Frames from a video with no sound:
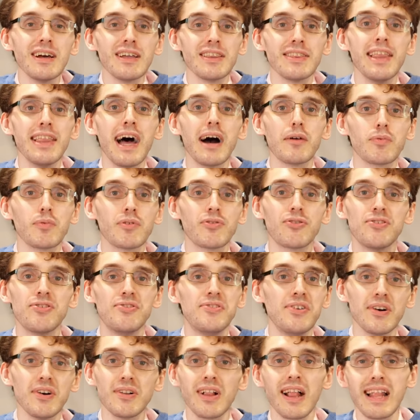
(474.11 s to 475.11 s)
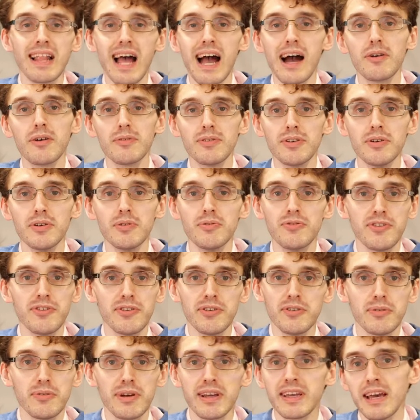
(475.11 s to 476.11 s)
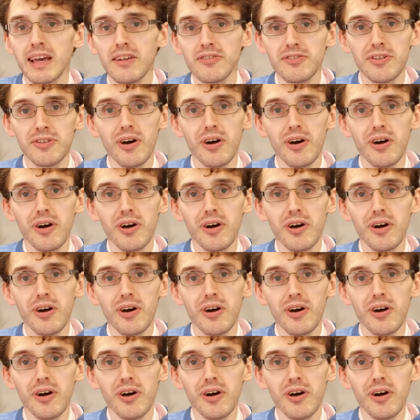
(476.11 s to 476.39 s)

that will still allow you to engage